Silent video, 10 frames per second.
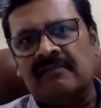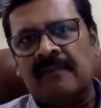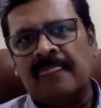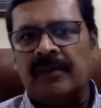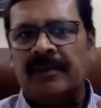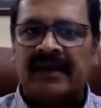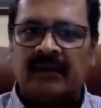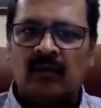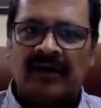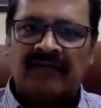you can make
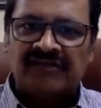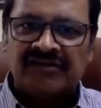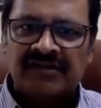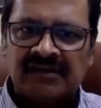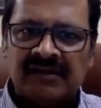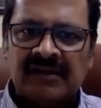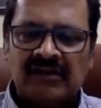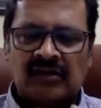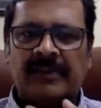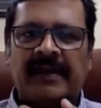it more efficient,
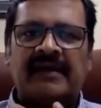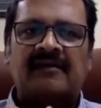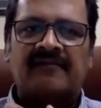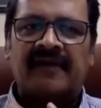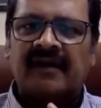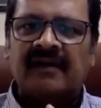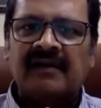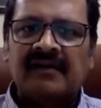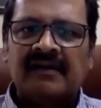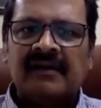you can make it
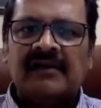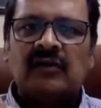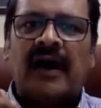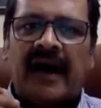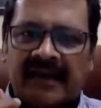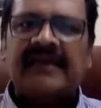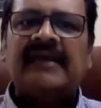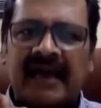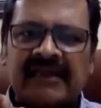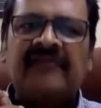quicker. So I
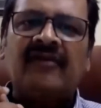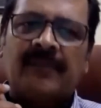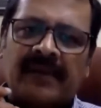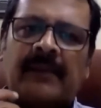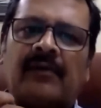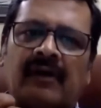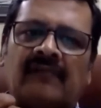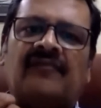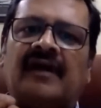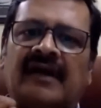think we picked up a lot
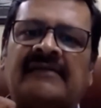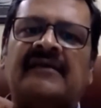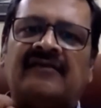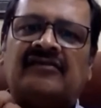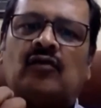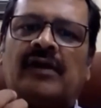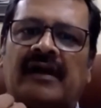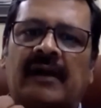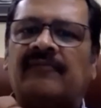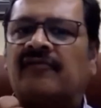of learnings that which only
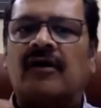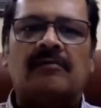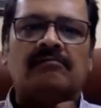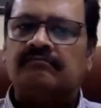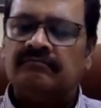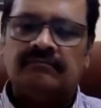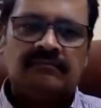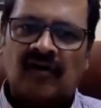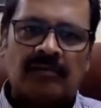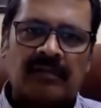come
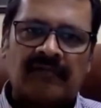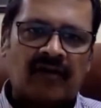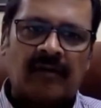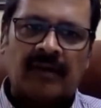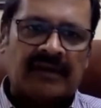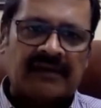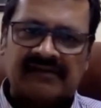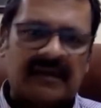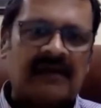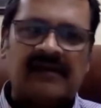from a
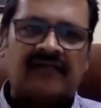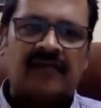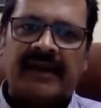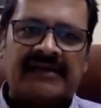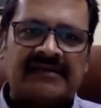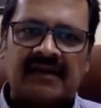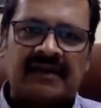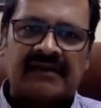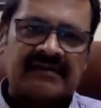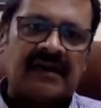consultant, from an external
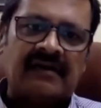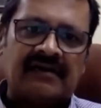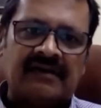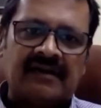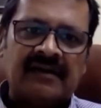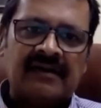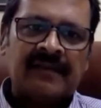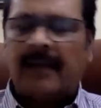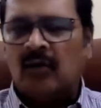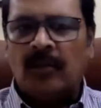consultant.
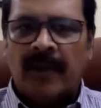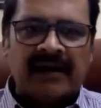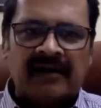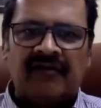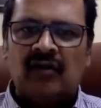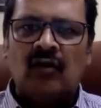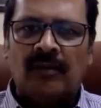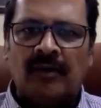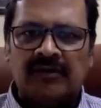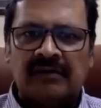And no matter, we know
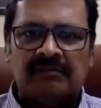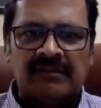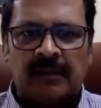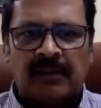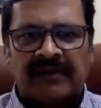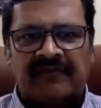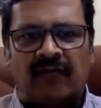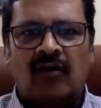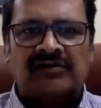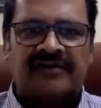about the big
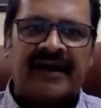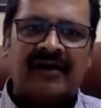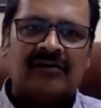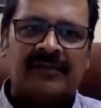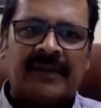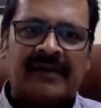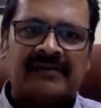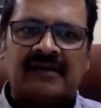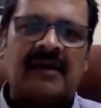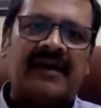fours, right? All the big
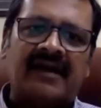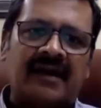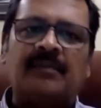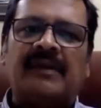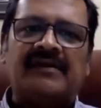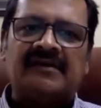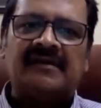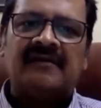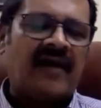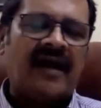consulting companies.
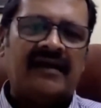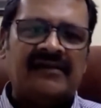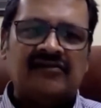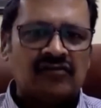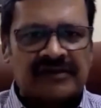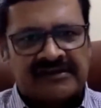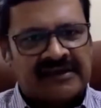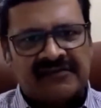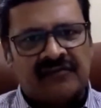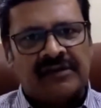Why are they so
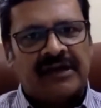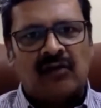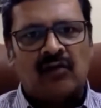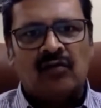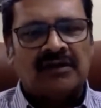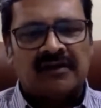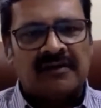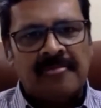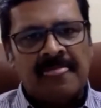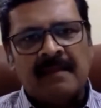successful? They don't know
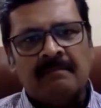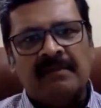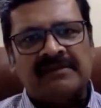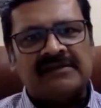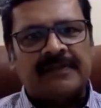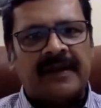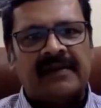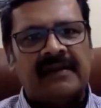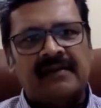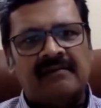the business
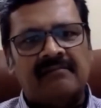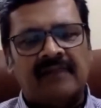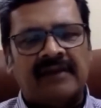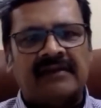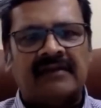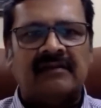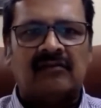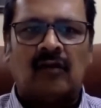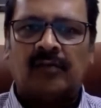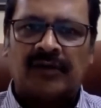better than the
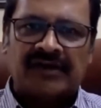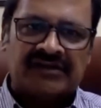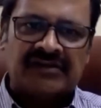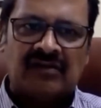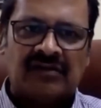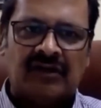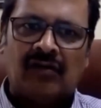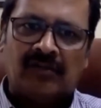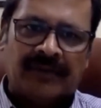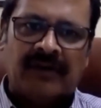corporation or the
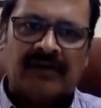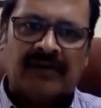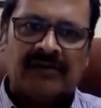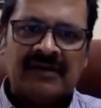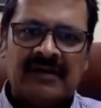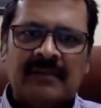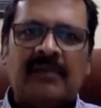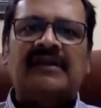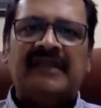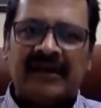entrepreneur.
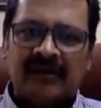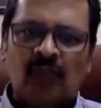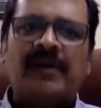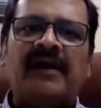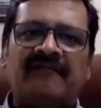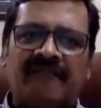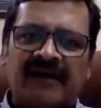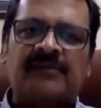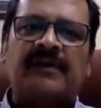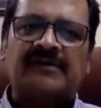But then they do bring a
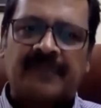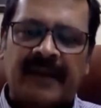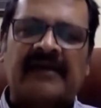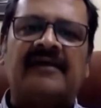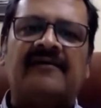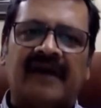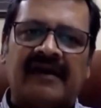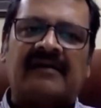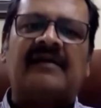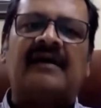fresh perspective
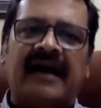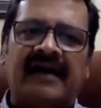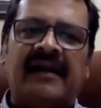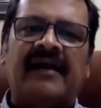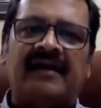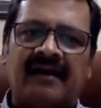at handling